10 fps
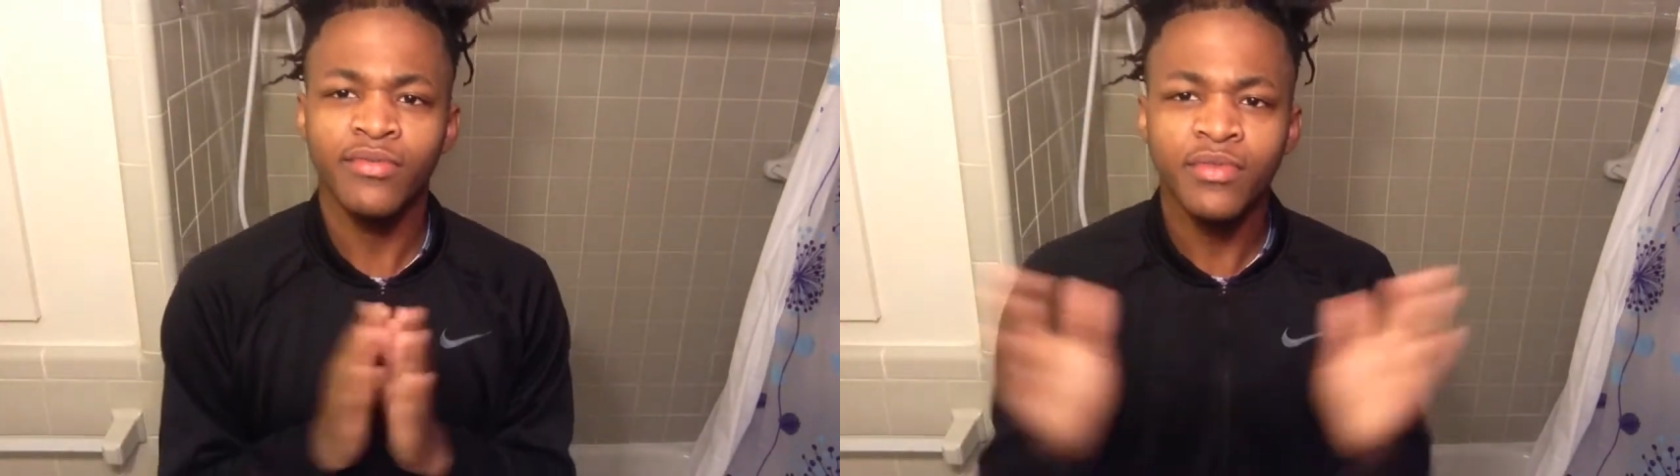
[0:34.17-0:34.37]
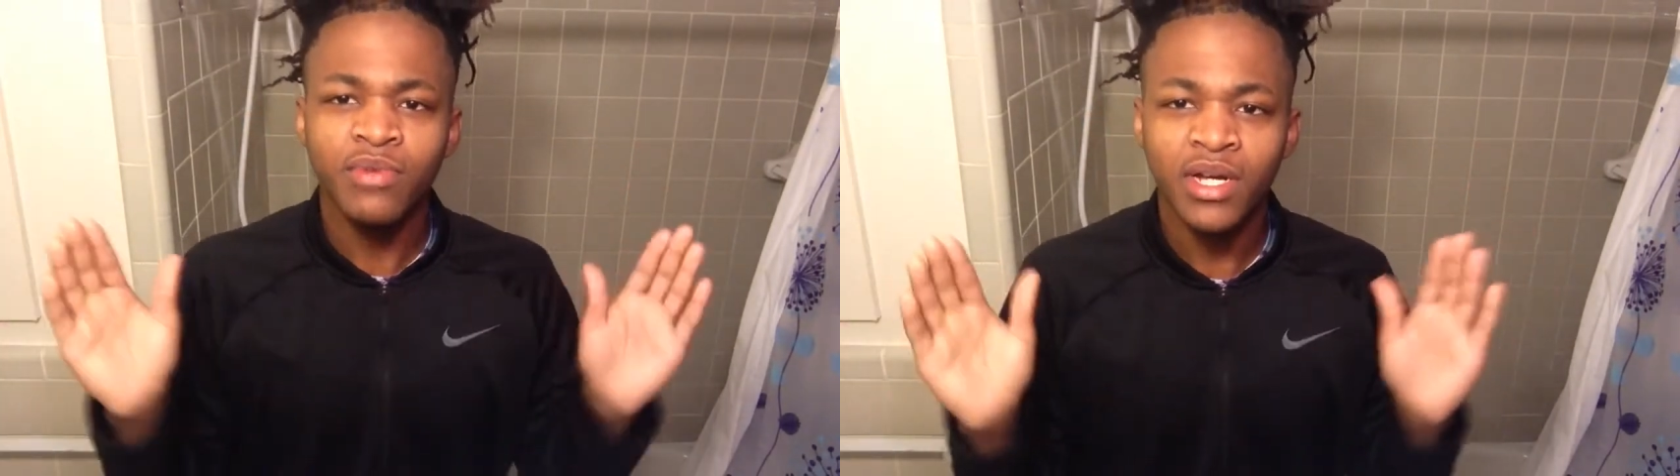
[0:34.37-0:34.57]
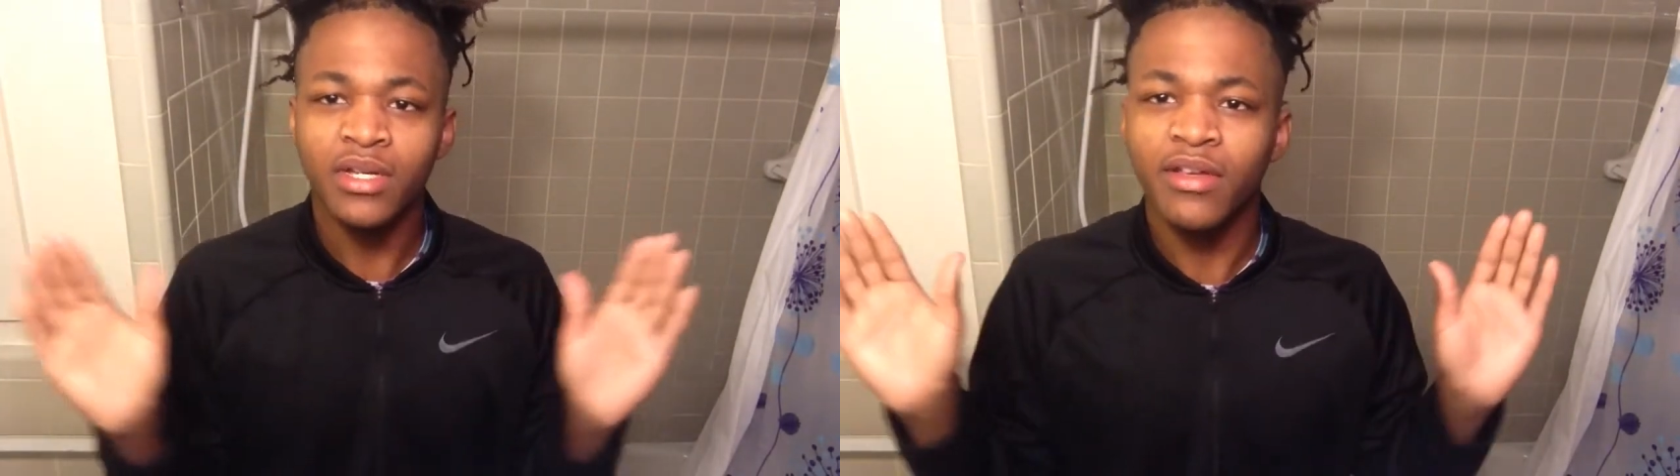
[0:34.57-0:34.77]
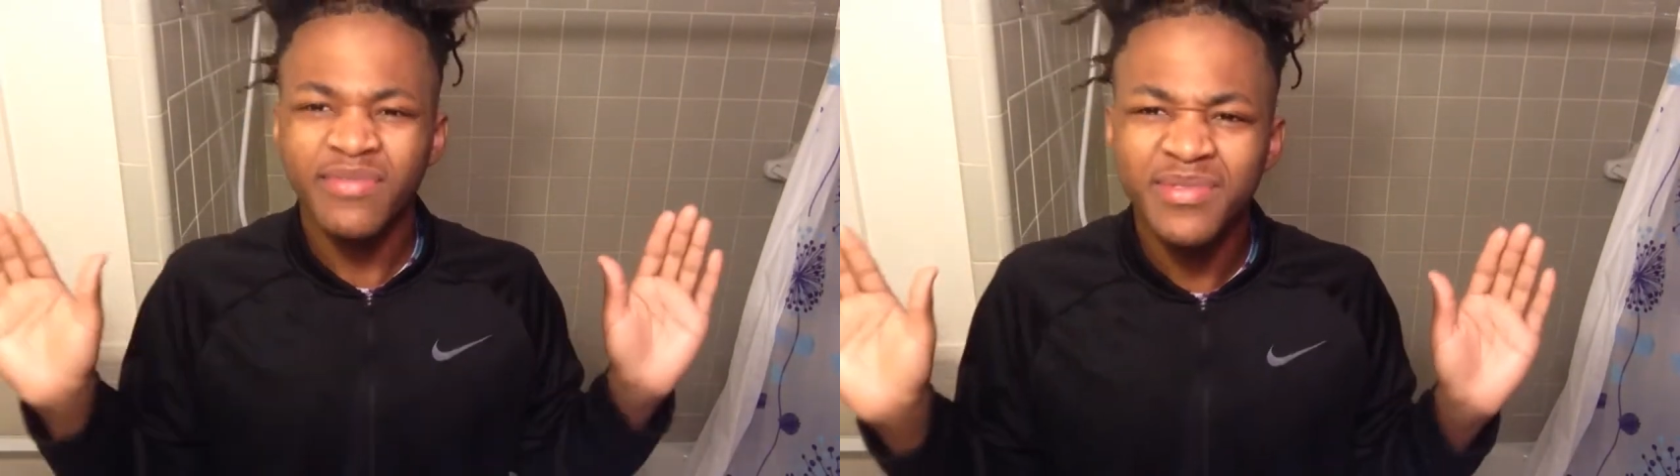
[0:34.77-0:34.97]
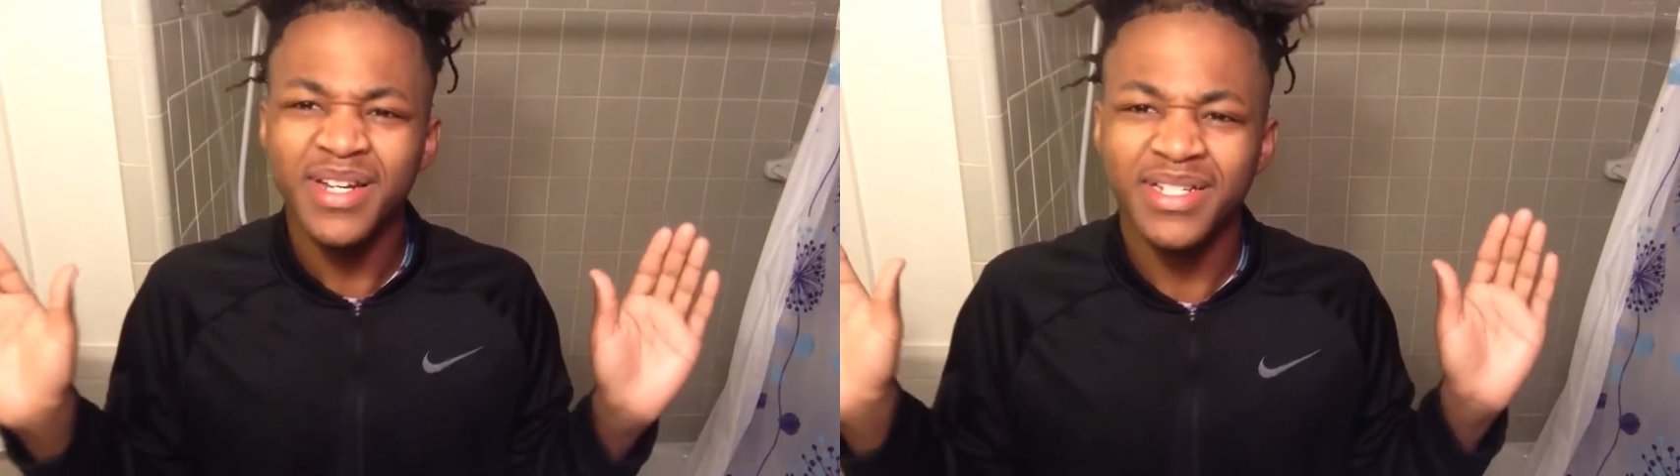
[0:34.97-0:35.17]
If you're not
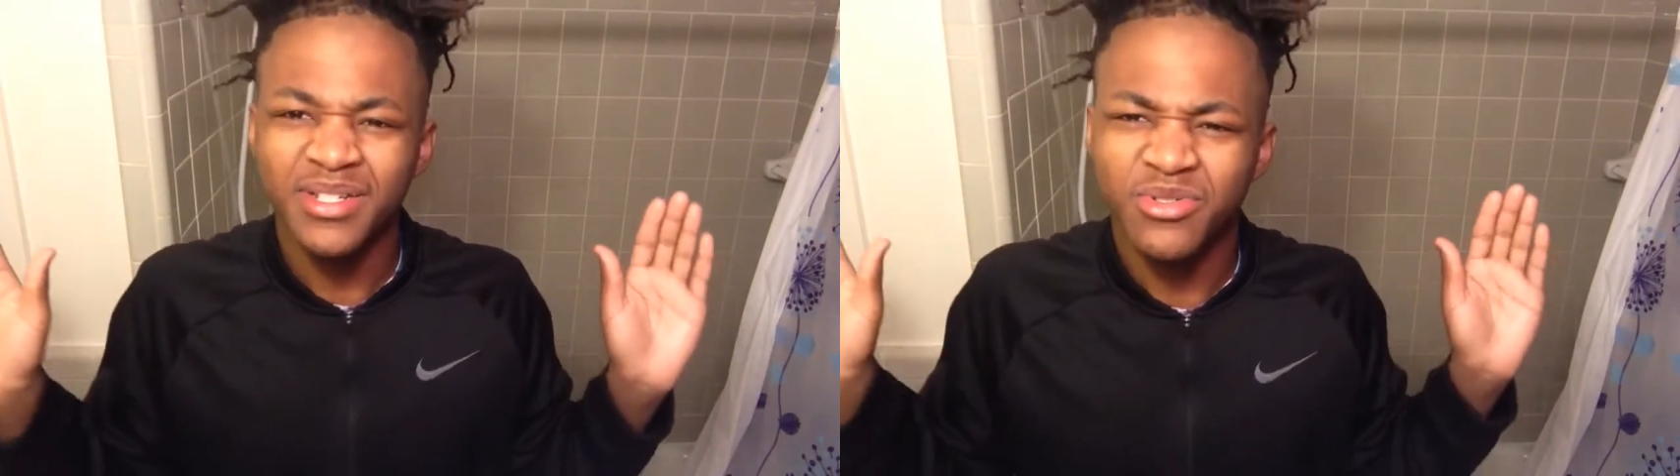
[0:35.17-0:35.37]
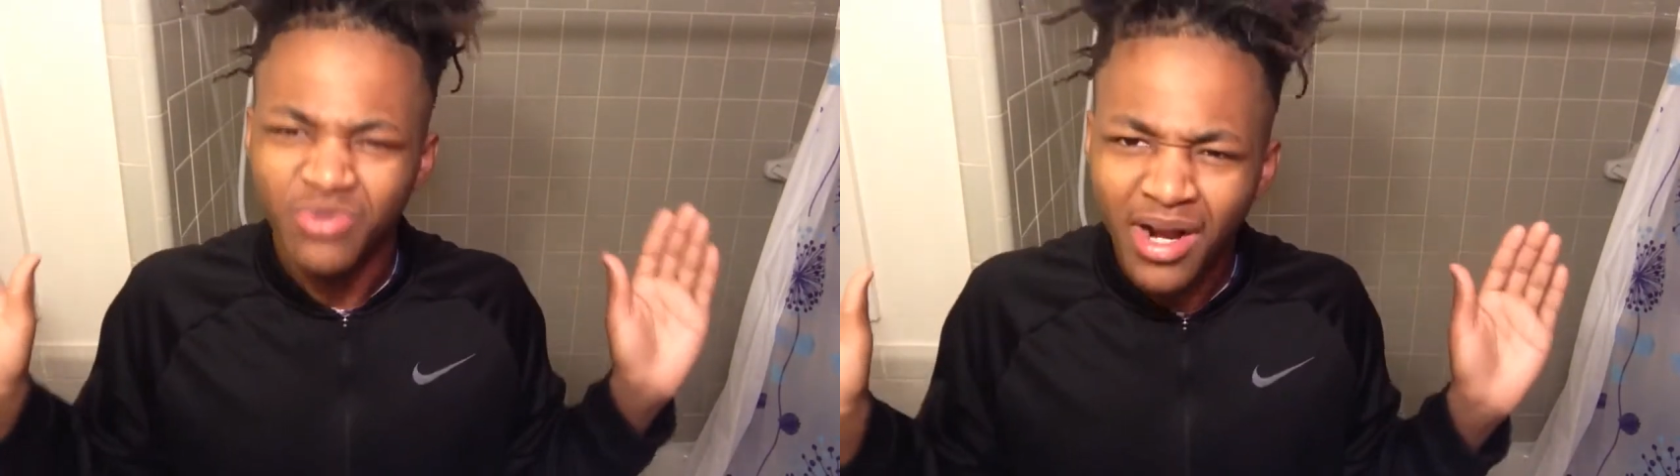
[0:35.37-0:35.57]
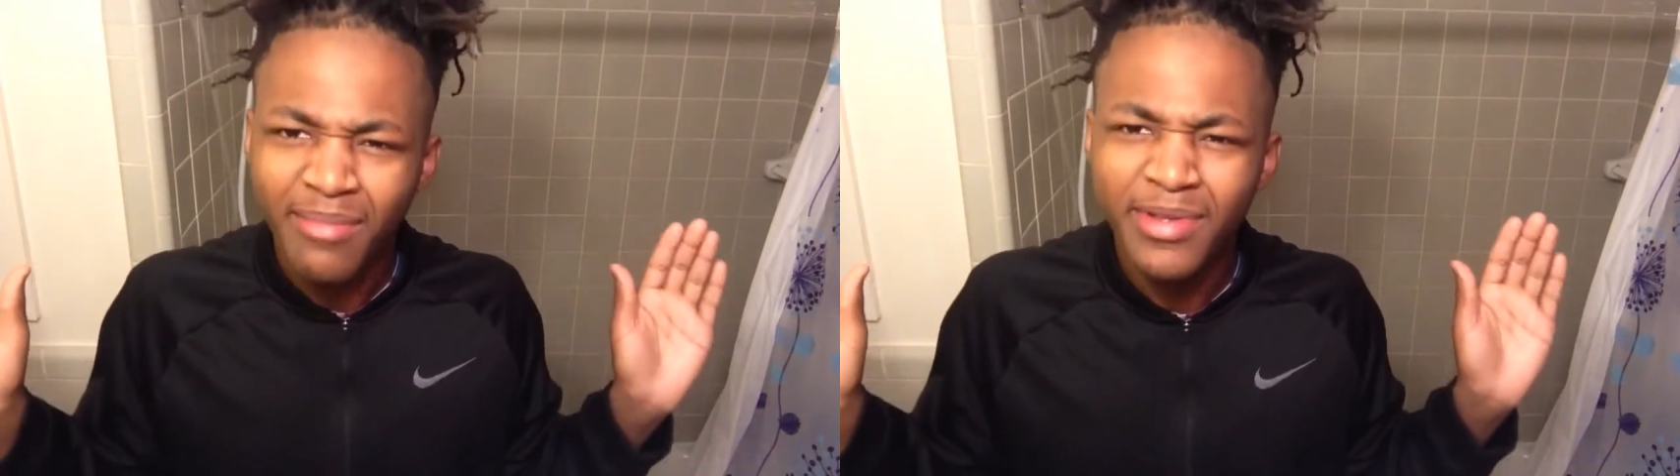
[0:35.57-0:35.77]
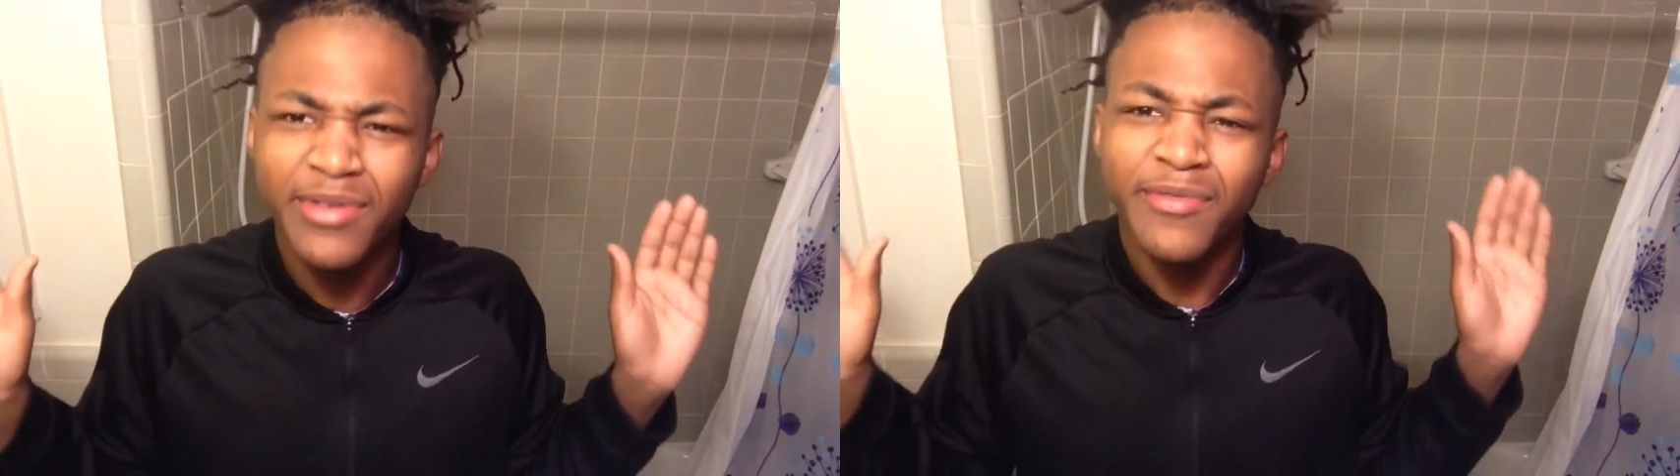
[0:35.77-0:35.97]
if you're not subscribing,